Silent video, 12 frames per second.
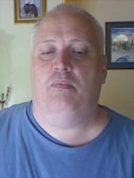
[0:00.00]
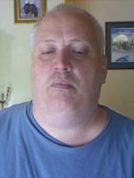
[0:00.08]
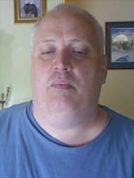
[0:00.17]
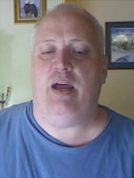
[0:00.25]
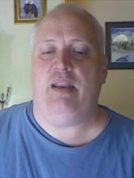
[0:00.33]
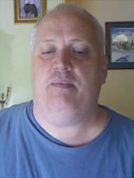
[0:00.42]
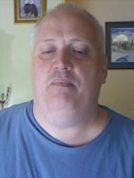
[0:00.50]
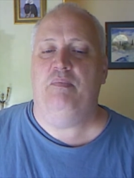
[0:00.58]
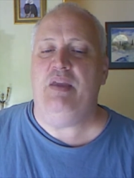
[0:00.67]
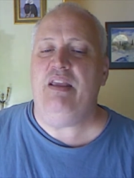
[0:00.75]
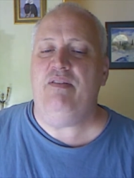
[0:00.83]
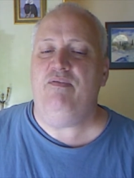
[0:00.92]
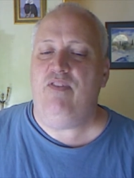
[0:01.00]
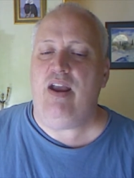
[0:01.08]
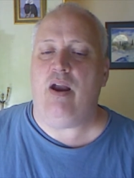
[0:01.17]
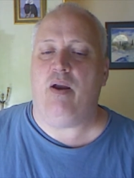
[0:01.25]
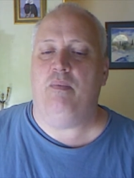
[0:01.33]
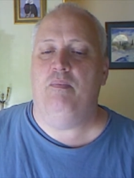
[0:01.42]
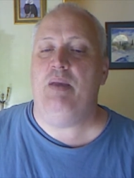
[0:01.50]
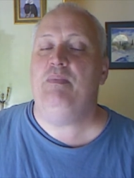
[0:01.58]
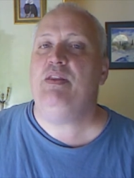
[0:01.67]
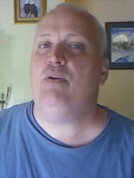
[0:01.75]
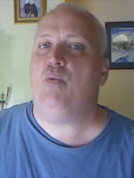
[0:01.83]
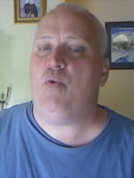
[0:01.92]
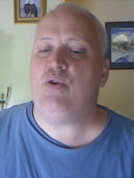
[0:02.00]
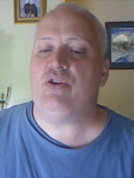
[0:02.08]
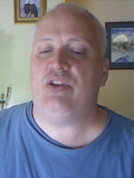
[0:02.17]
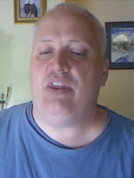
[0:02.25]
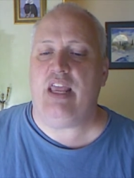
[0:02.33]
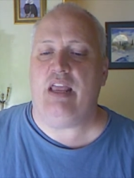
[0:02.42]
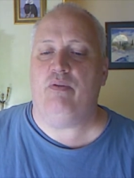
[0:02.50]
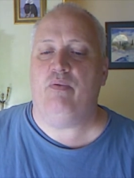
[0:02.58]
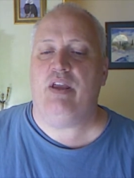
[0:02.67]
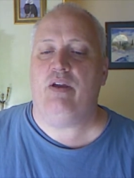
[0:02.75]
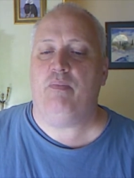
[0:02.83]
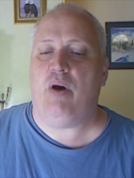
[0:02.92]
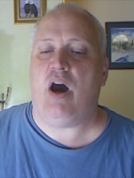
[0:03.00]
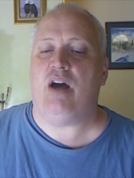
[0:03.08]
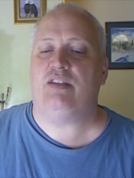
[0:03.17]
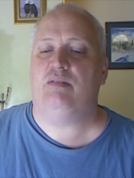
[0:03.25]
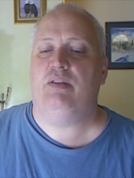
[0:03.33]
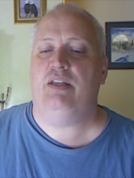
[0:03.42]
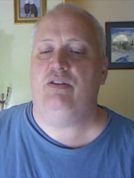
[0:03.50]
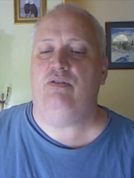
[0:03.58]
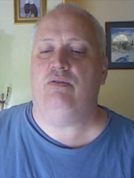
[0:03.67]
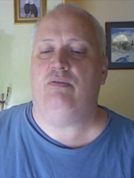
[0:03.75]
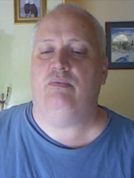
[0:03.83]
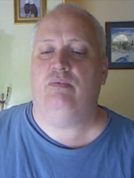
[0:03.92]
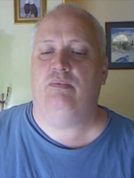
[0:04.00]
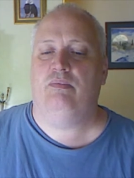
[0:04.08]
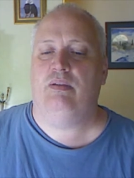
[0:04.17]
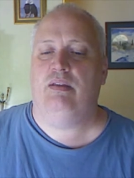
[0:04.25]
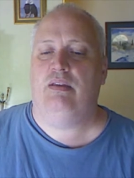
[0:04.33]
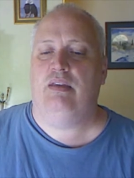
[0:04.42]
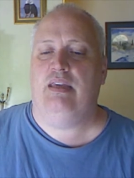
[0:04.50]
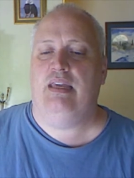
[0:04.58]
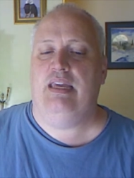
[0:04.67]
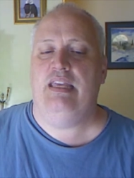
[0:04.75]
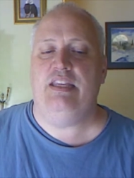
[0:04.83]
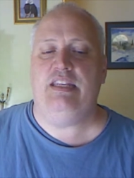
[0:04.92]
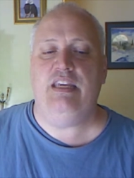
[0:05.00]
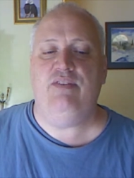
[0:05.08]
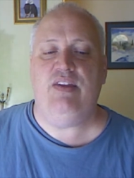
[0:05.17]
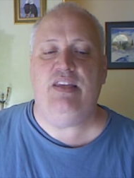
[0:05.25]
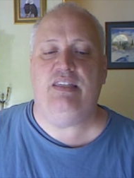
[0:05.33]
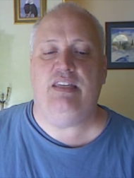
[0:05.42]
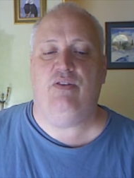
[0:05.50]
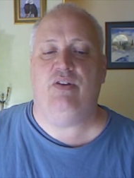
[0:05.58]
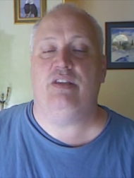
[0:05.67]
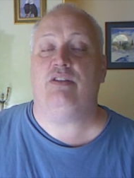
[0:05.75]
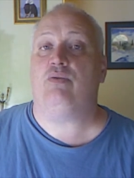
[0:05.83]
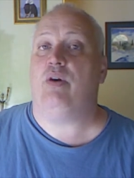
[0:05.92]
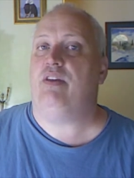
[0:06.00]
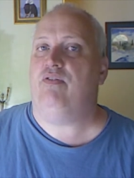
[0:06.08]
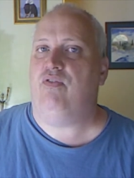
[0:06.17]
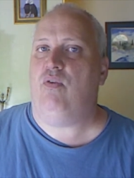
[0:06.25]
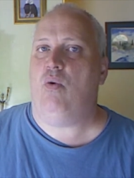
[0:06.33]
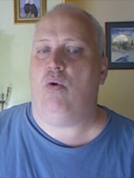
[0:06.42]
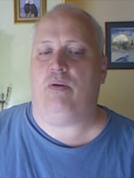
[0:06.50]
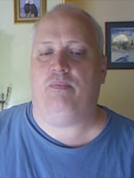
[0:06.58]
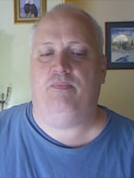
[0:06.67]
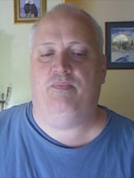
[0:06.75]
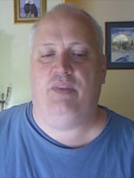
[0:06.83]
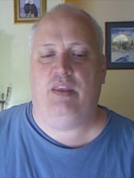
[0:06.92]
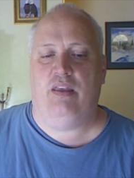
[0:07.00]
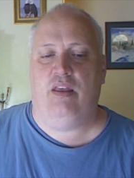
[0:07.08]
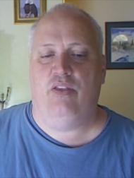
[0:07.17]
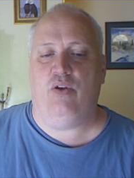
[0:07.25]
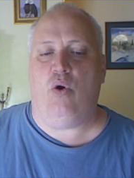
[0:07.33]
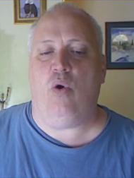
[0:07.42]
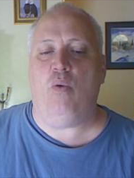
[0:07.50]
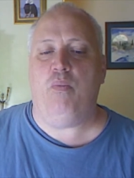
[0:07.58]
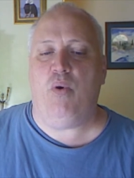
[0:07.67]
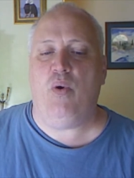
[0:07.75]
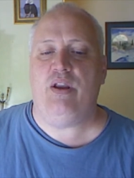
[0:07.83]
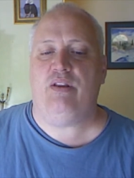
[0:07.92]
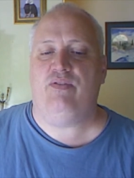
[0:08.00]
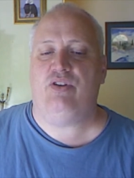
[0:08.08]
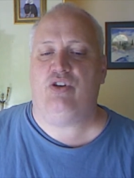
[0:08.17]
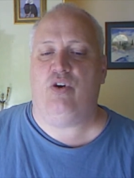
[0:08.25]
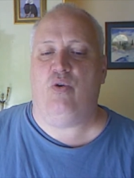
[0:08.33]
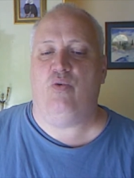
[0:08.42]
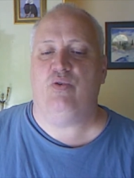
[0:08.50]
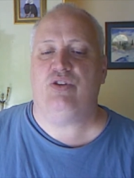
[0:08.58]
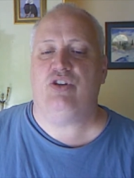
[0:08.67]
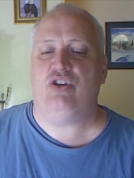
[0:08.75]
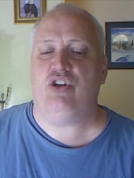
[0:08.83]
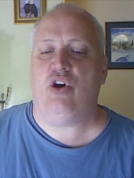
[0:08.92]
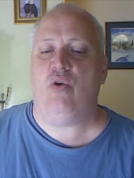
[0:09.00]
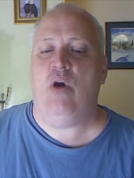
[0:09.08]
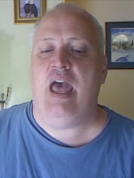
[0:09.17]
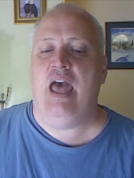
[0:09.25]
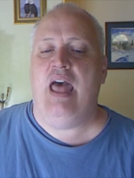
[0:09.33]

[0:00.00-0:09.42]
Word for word: but being fair may be the worst thing we could possibly do. In the TV series 24, the whole point of the show was to show